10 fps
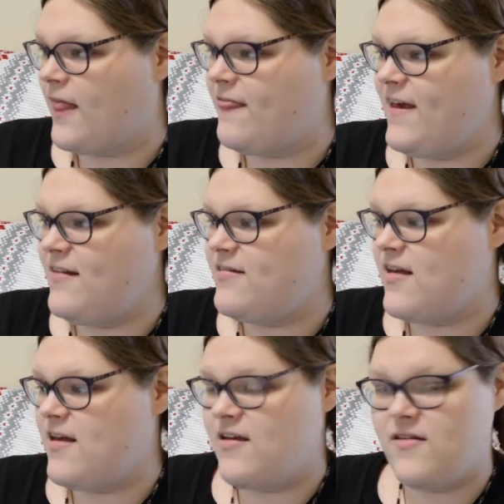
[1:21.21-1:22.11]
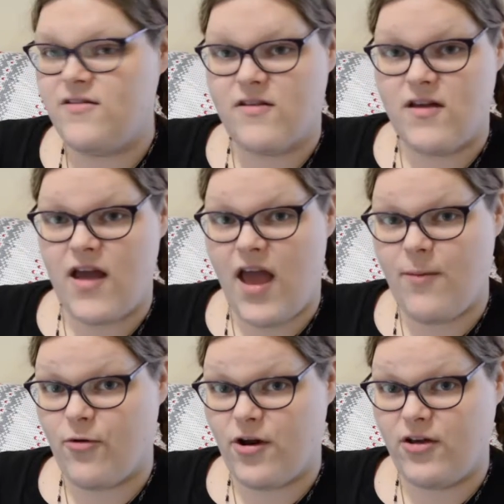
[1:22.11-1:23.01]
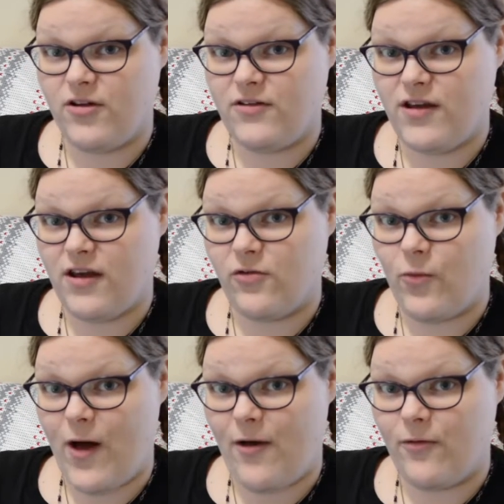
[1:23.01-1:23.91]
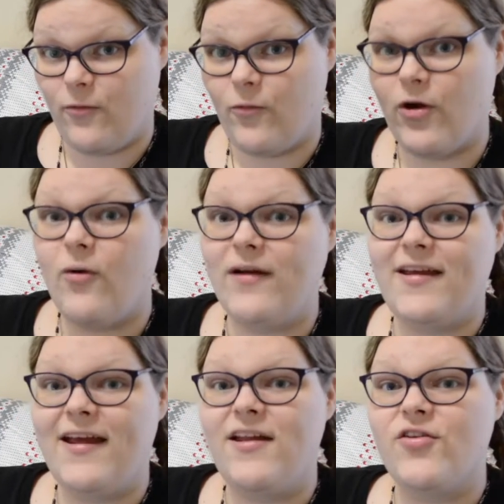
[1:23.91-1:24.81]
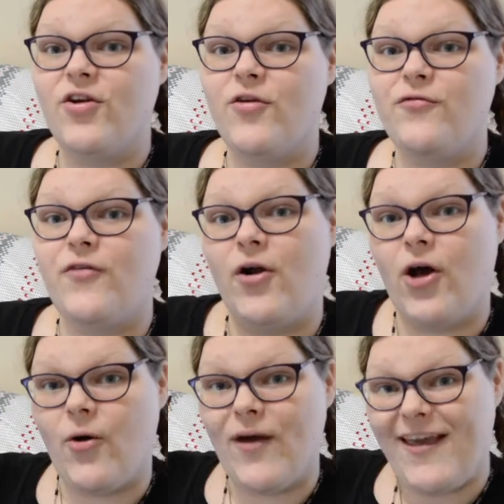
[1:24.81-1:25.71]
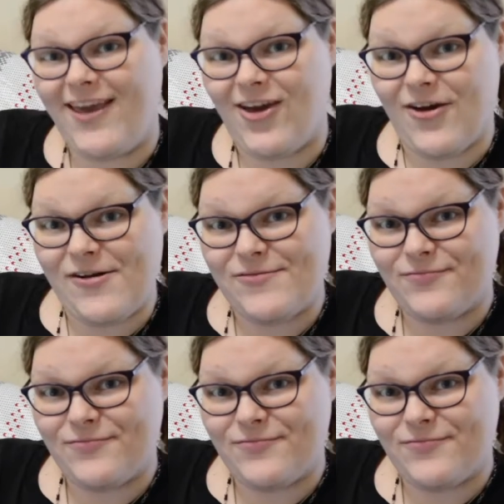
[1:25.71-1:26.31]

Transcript: this is a pretty good tea as well. We're going to insert a photo here.